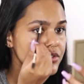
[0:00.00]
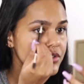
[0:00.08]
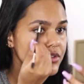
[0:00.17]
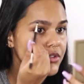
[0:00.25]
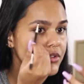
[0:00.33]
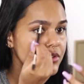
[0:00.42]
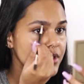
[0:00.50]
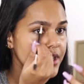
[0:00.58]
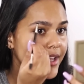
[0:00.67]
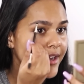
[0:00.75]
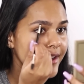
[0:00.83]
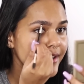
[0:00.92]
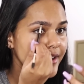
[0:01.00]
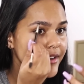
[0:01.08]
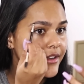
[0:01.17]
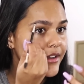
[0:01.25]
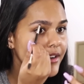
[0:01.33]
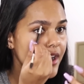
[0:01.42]
draw a line
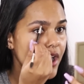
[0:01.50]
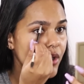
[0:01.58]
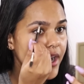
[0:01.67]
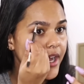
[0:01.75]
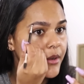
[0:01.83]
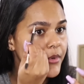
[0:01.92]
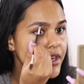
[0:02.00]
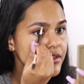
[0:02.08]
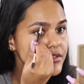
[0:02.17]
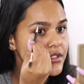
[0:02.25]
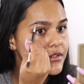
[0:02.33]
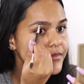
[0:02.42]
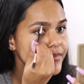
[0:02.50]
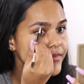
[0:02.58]
under our eyebrows.